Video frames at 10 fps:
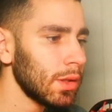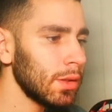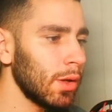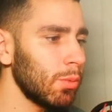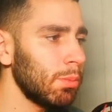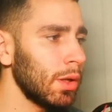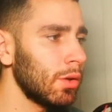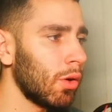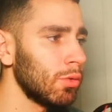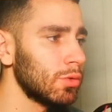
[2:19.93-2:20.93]
Then we're playing
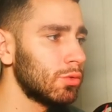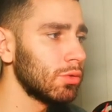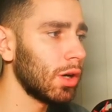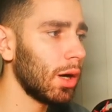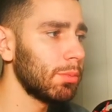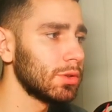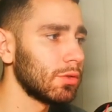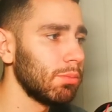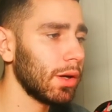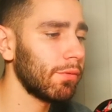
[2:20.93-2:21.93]
only 2 copies
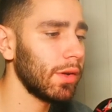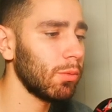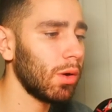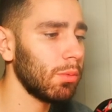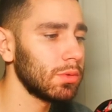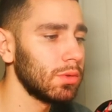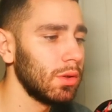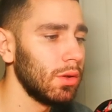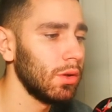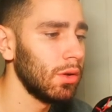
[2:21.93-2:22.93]
of Black Feather Warwind.
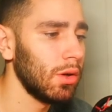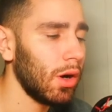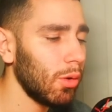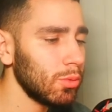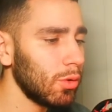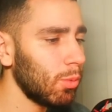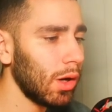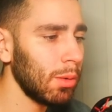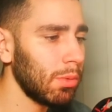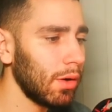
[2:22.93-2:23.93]
I don't know
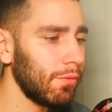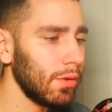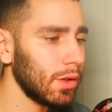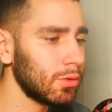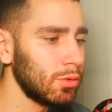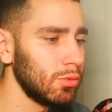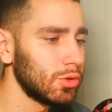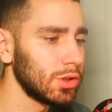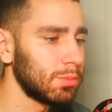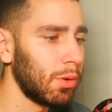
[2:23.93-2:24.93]
why, but I feel like 2 is
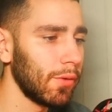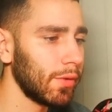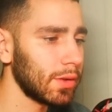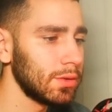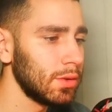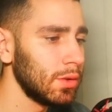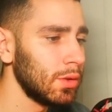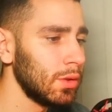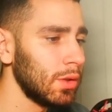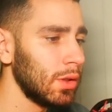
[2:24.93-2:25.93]
just perfect.
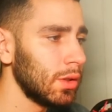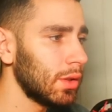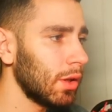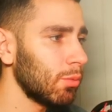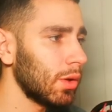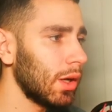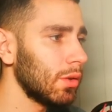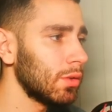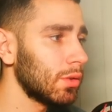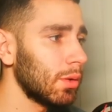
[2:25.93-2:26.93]
Then we
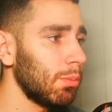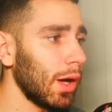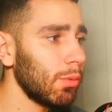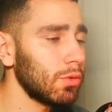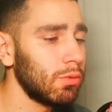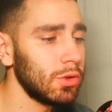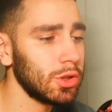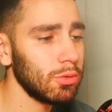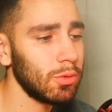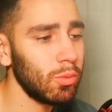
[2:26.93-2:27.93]
got the Blackwing Twin
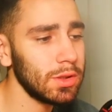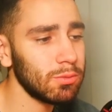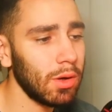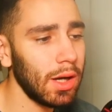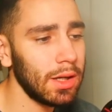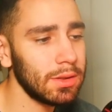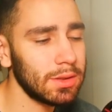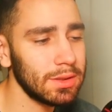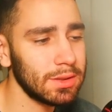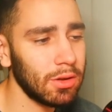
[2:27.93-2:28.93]
Shadow. The reason why I added
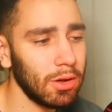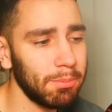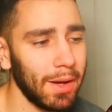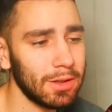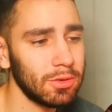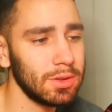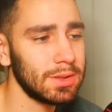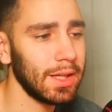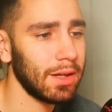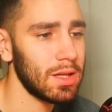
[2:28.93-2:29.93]
this card back to this
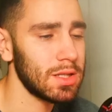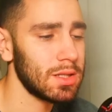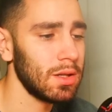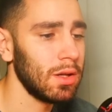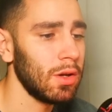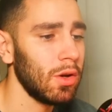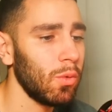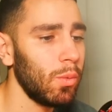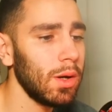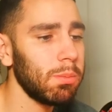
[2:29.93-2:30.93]
deck is
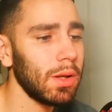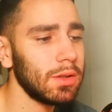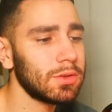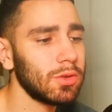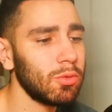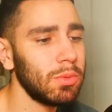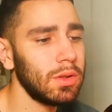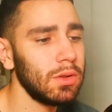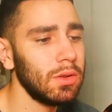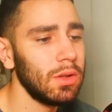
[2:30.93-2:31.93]
we are playing so
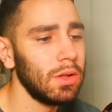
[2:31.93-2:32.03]
many